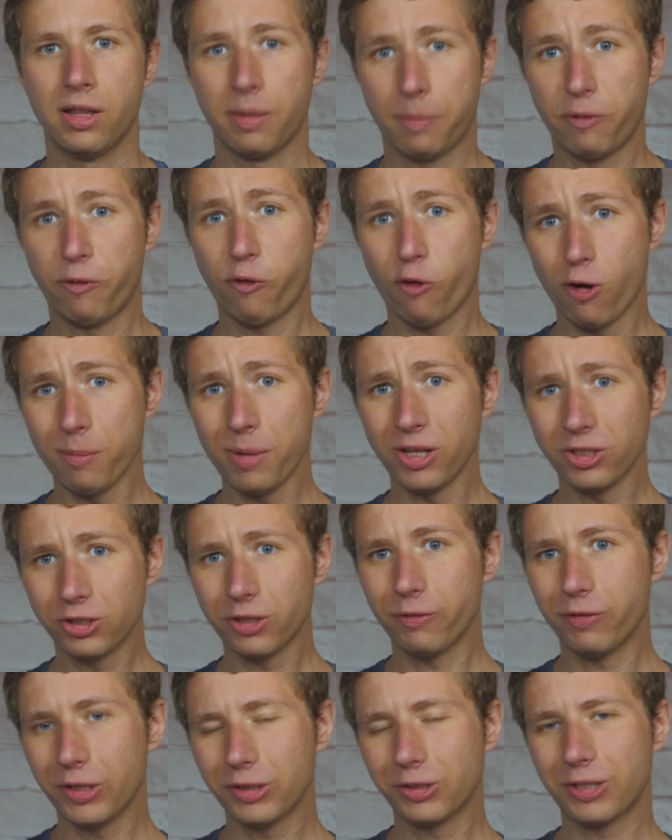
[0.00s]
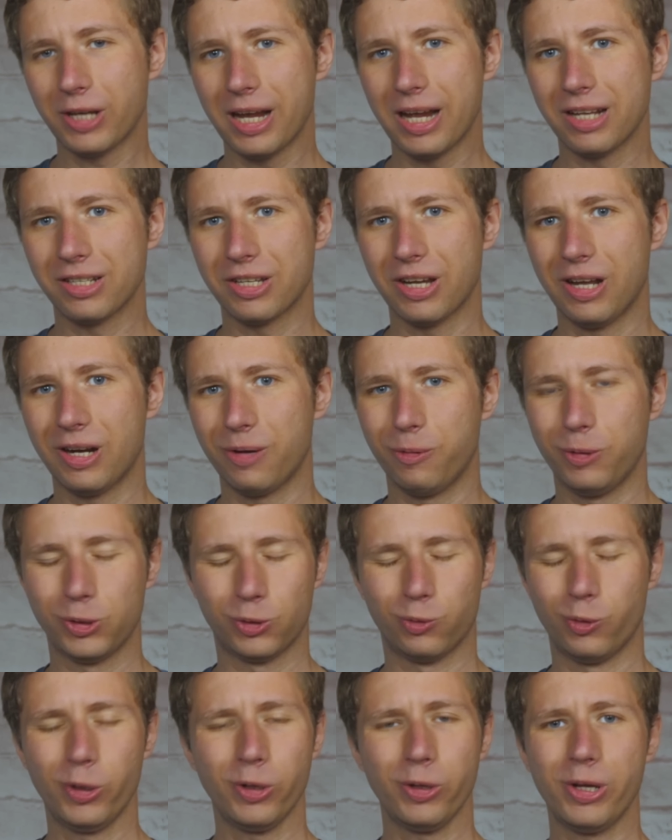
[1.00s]
The performance of this antenna
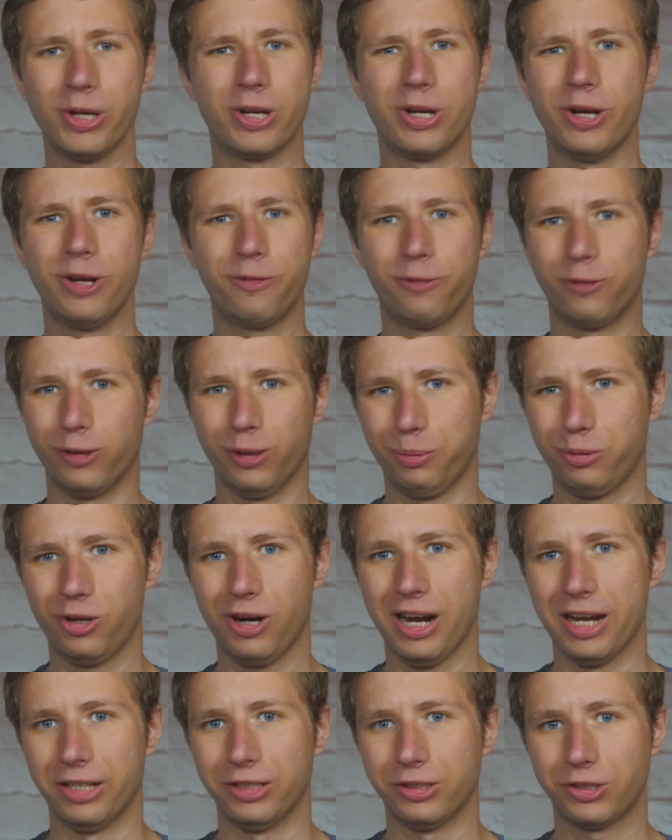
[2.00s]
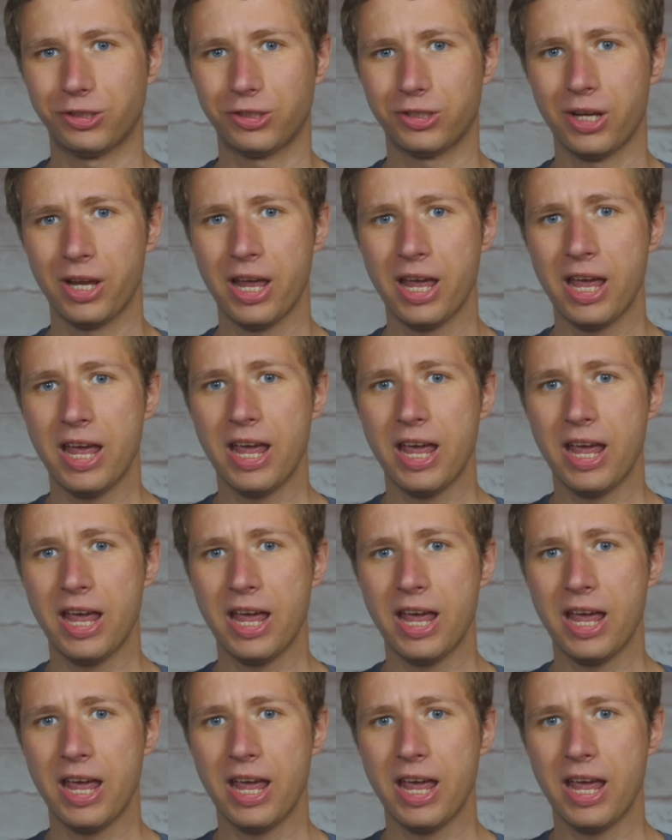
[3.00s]
was really good for the price.